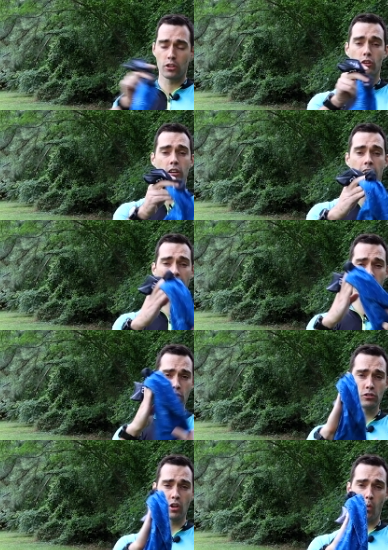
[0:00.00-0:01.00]
you're going to
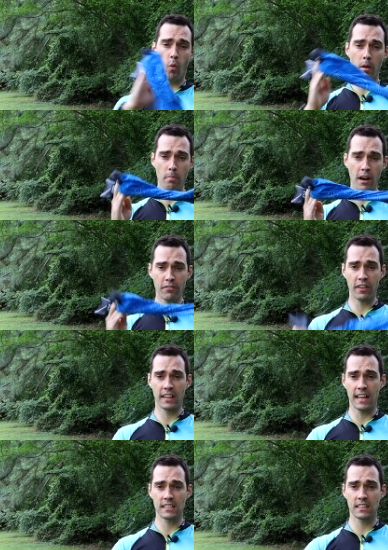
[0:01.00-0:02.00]
use the one buff,
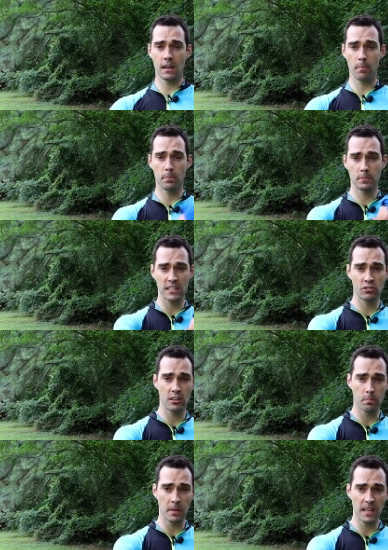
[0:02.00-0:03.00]
and that's going to
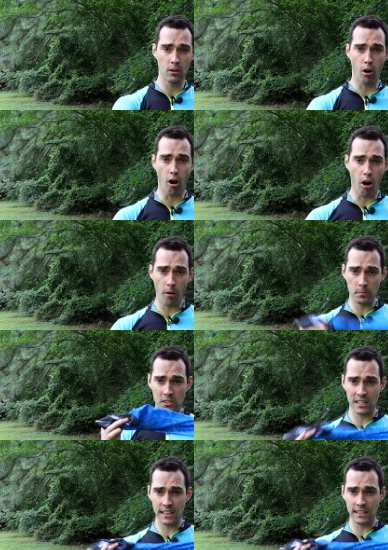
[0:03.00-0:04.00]
essentially be your arm
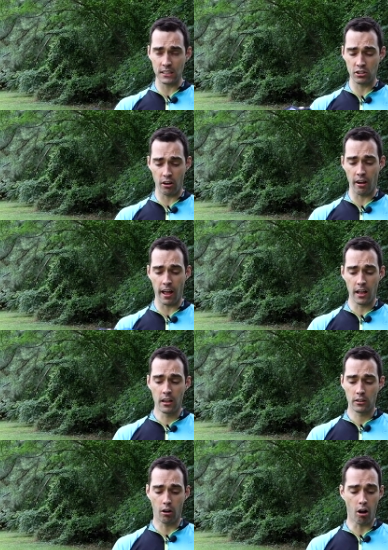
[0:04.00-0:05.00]
sling that your
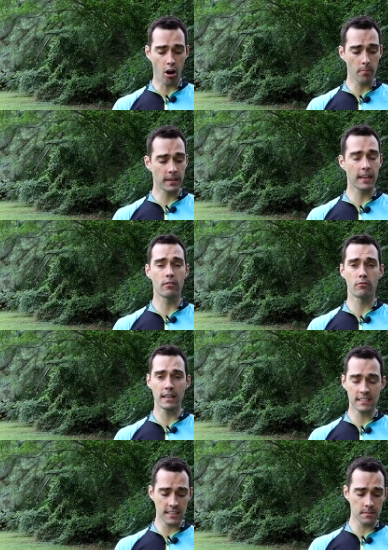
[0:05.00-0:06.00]
arm can
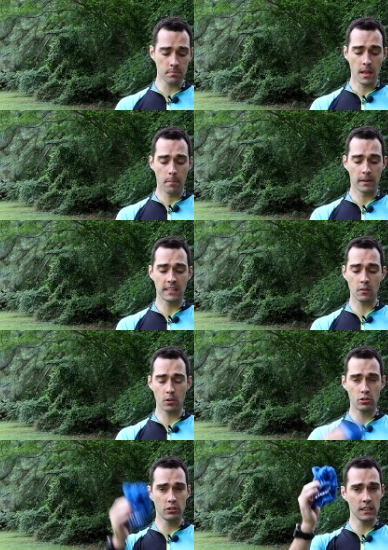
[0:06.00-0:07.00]
rest in. But then
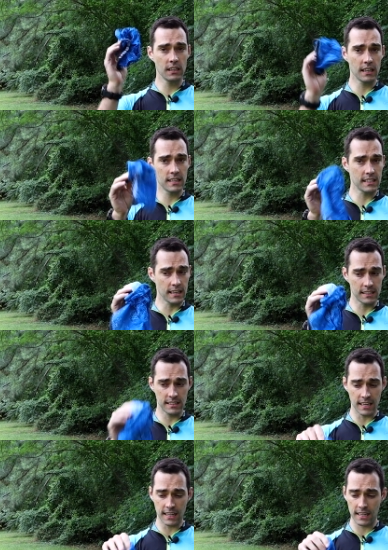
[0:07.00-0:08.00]
what you need is a
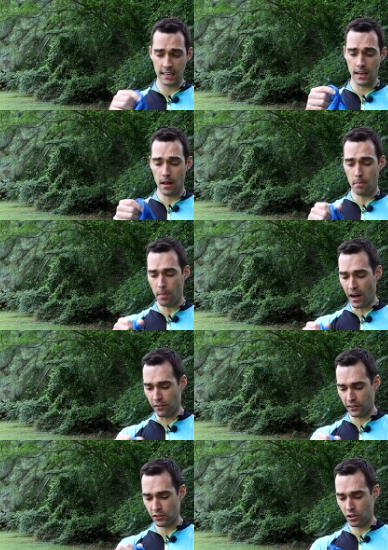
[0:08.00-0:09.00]
second
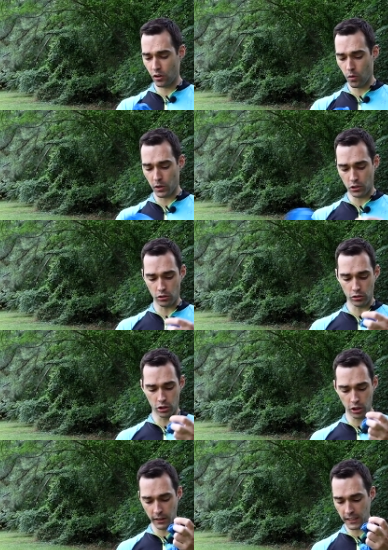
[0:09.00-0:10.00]
buff. And so what you'll
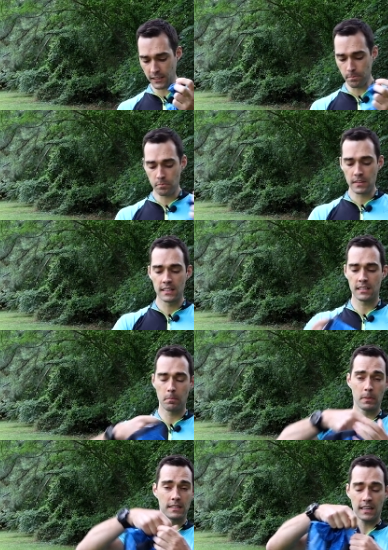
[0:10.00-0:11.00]
do is
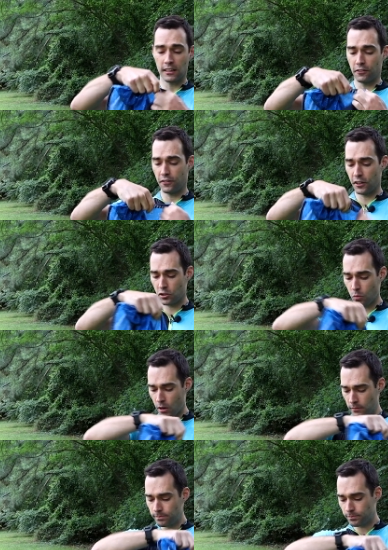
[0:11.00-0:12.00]
simply take the first
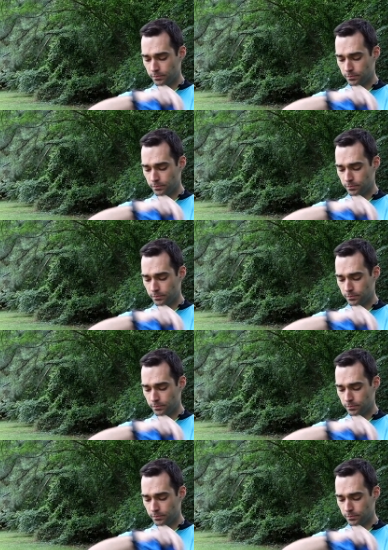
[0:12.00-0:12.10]
one,